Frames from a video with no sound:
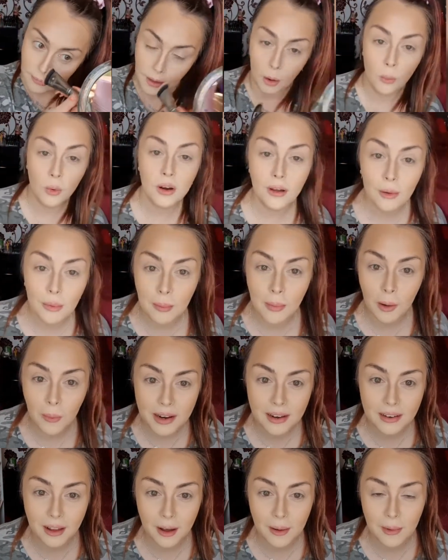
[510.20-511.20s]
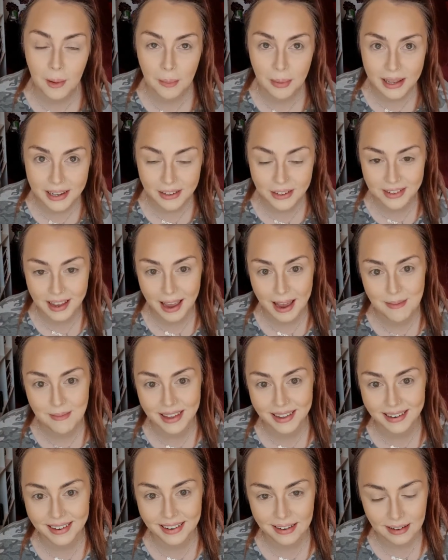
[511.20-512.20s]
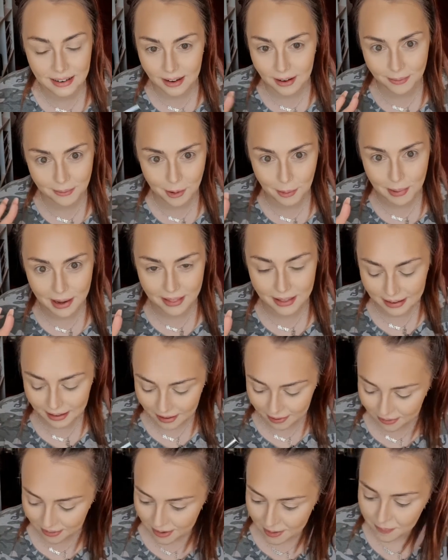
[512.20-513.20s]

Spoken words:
I want to open my window, but B just came in and I'm not about that life.